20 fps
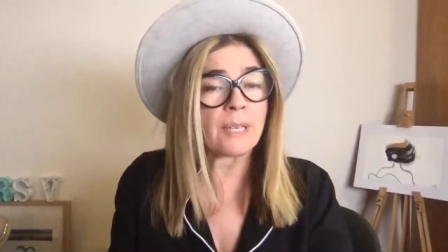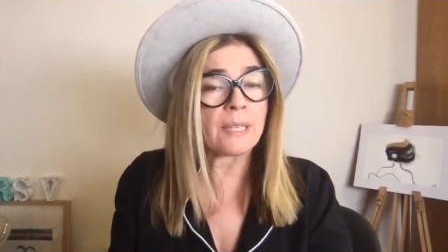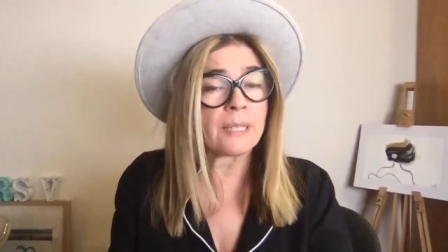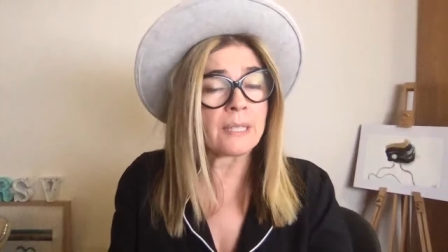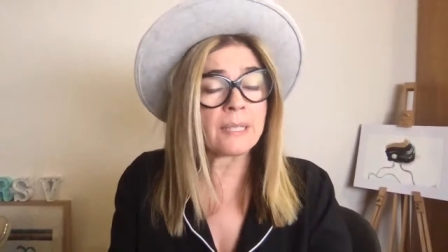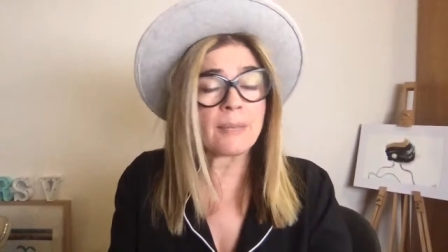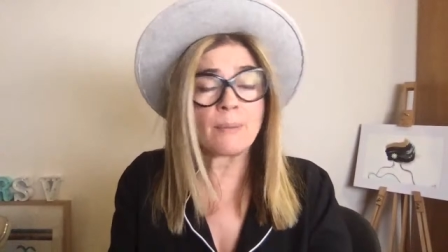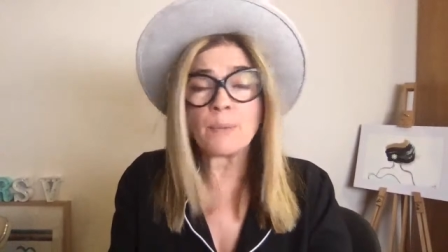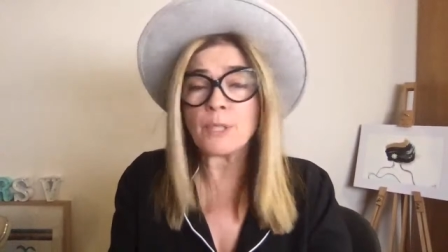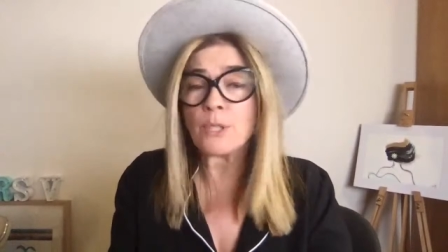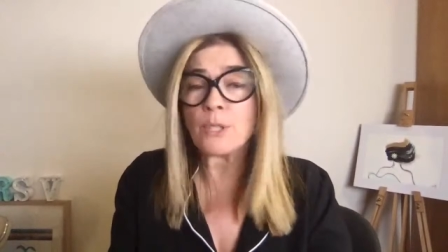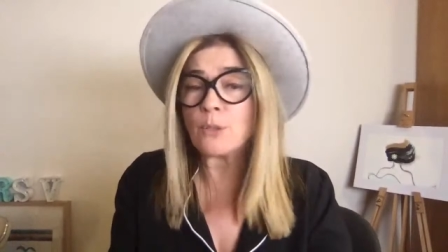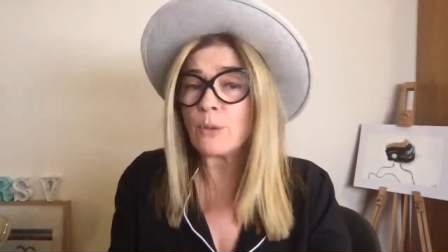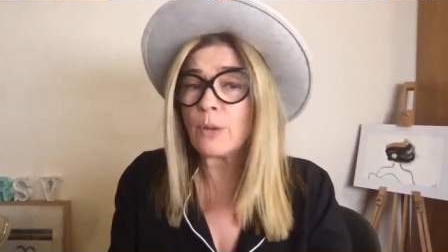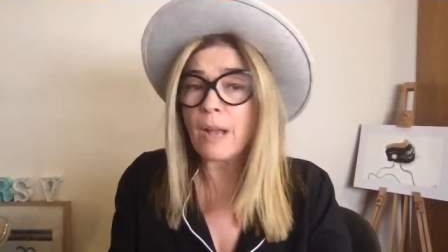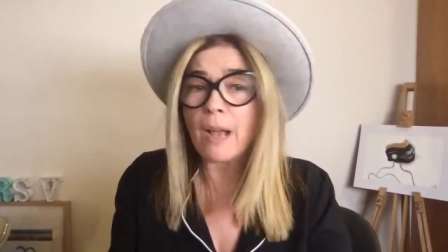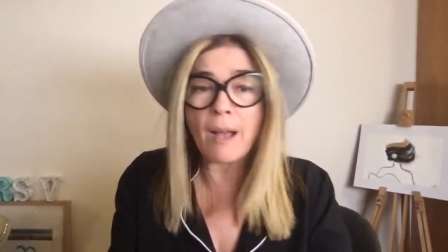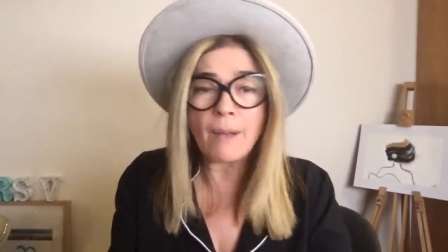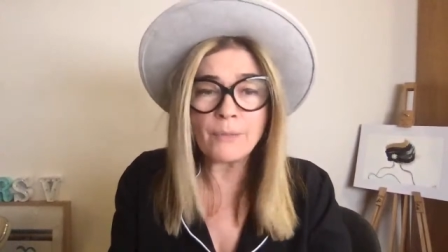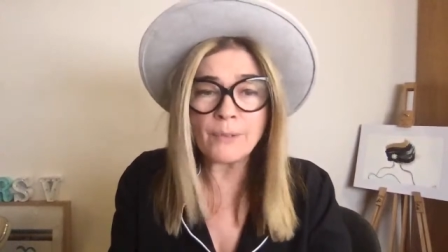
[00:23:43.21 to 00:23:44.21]
someone to look
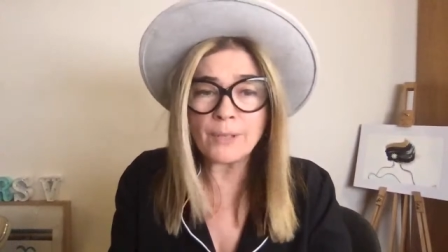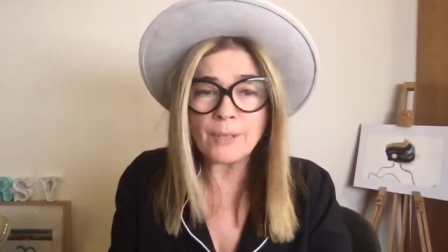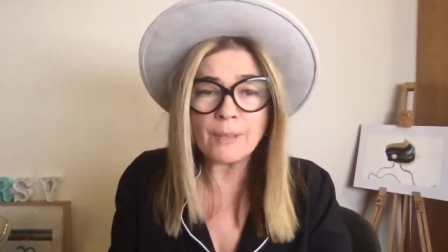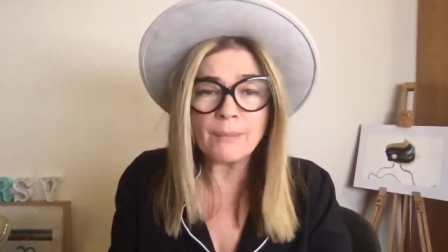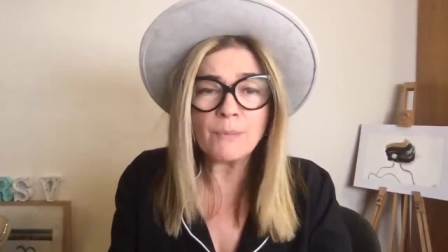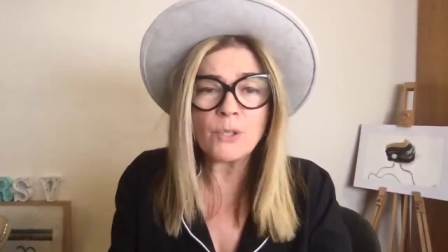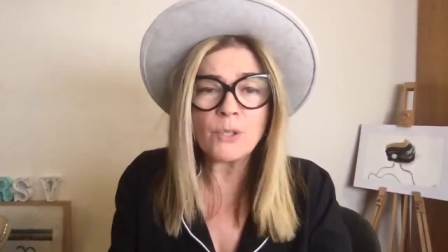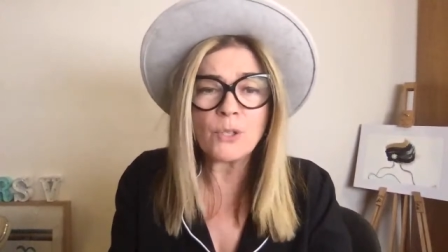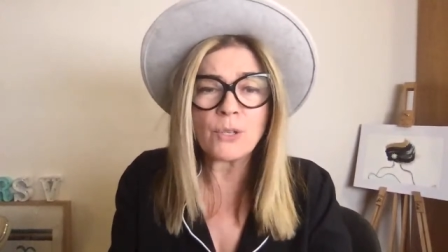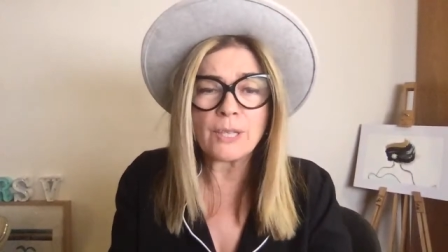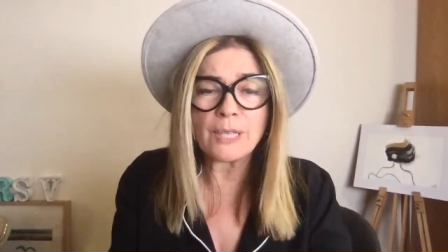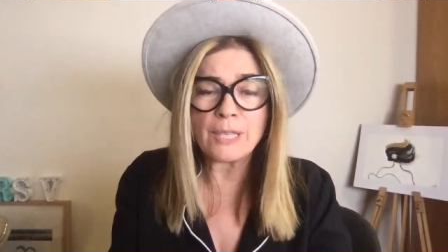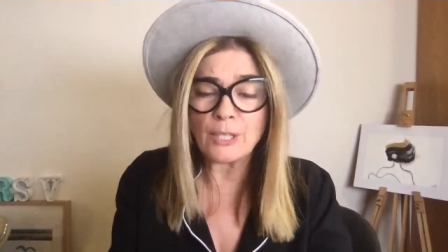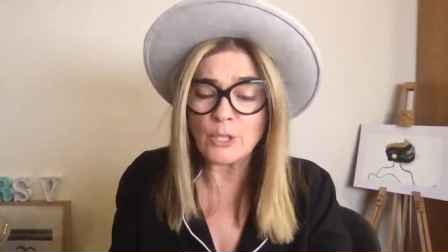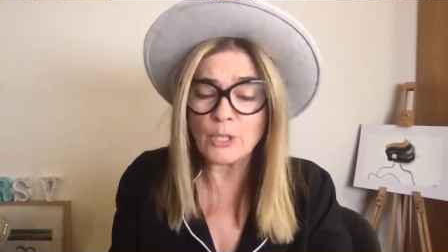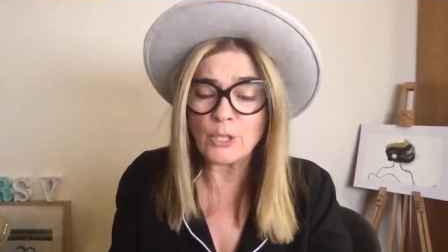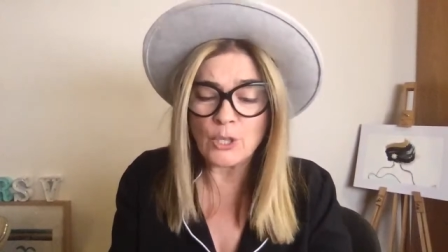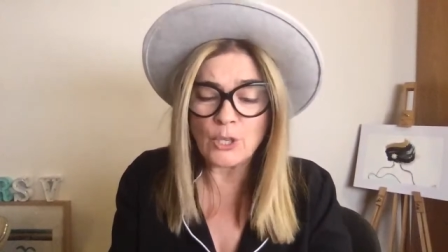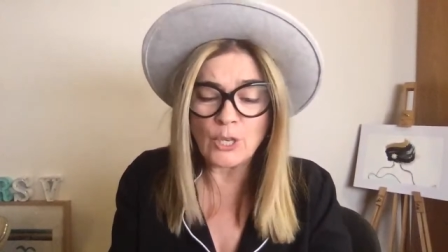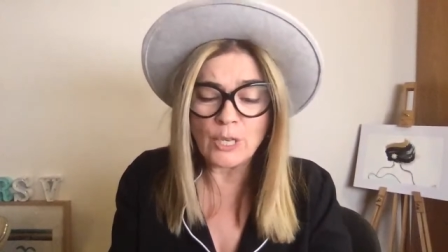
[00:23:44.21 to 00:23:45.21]
after them during their
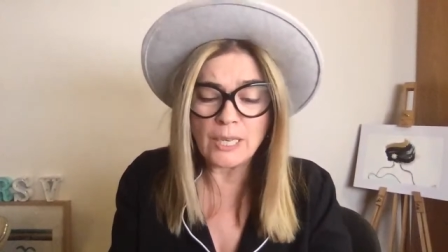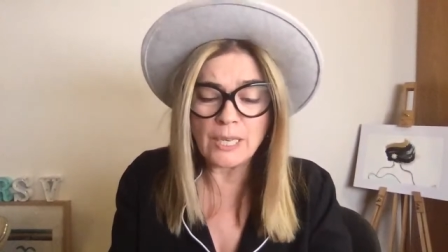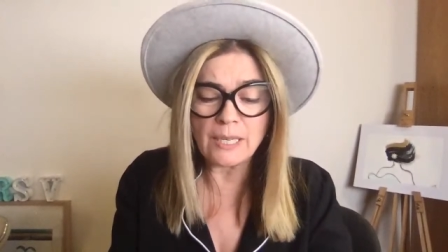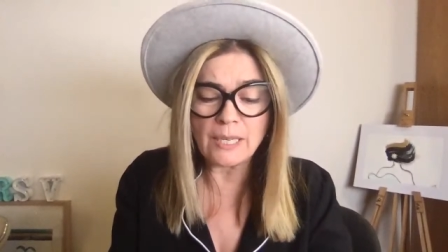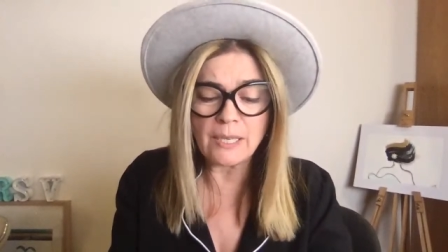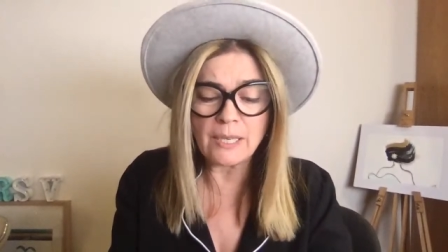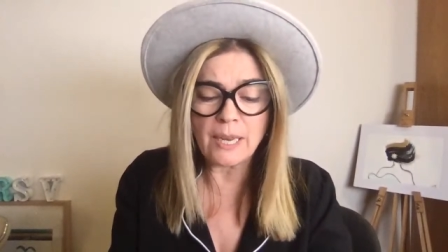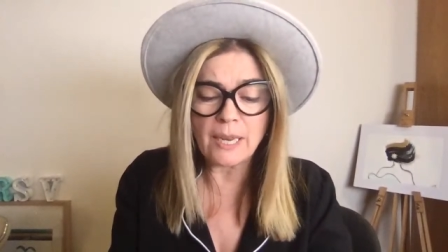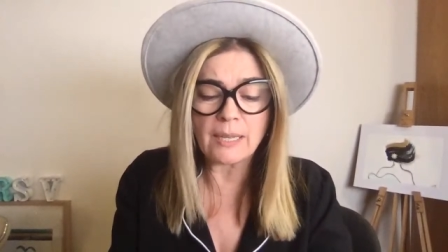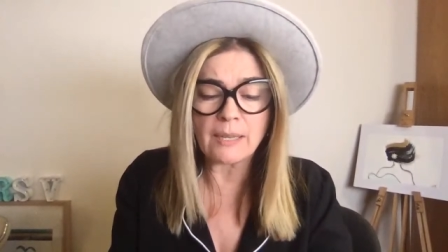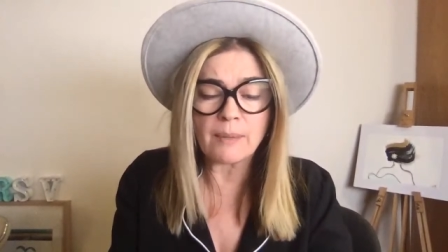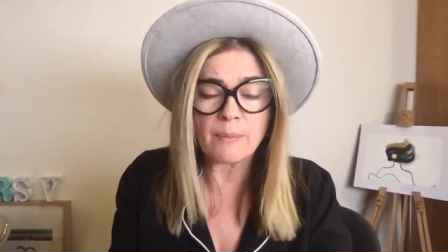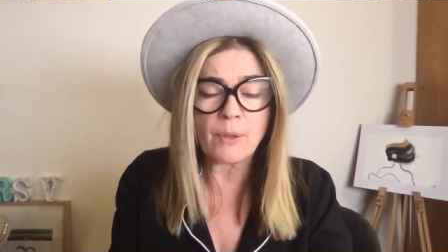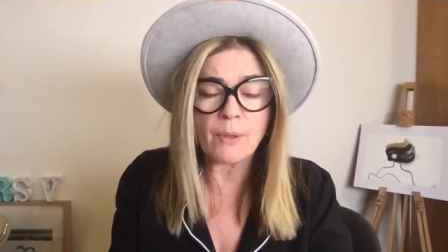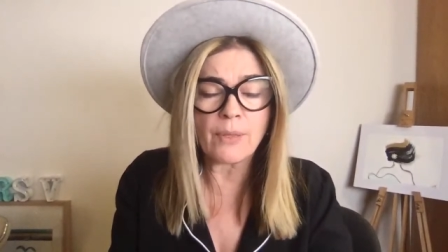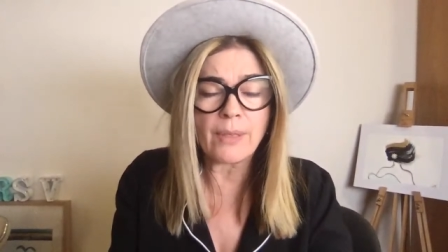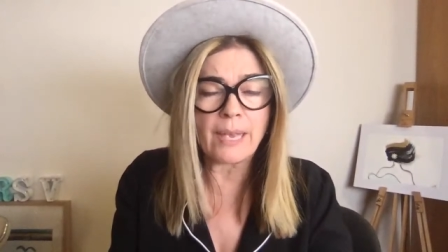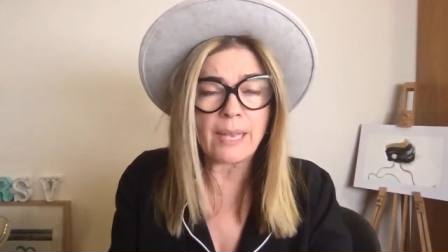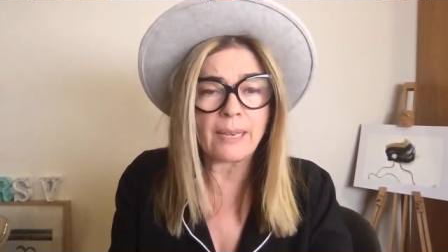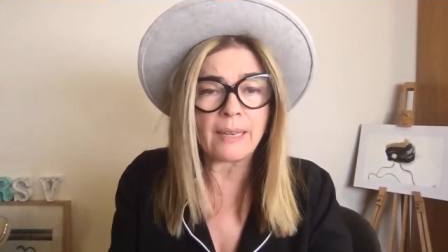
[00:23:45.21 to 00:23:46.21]
journey and take them on
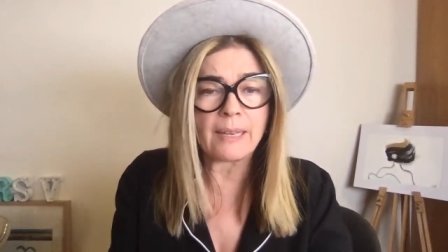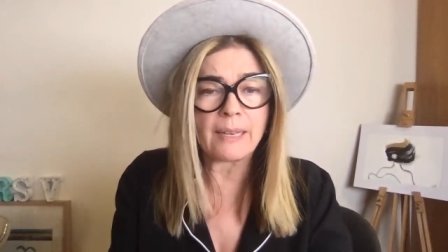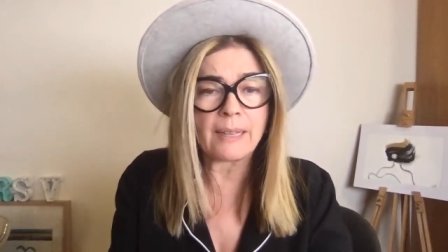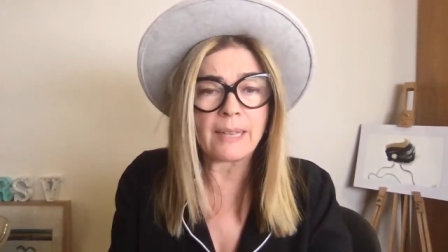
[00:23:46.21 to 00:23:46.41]
that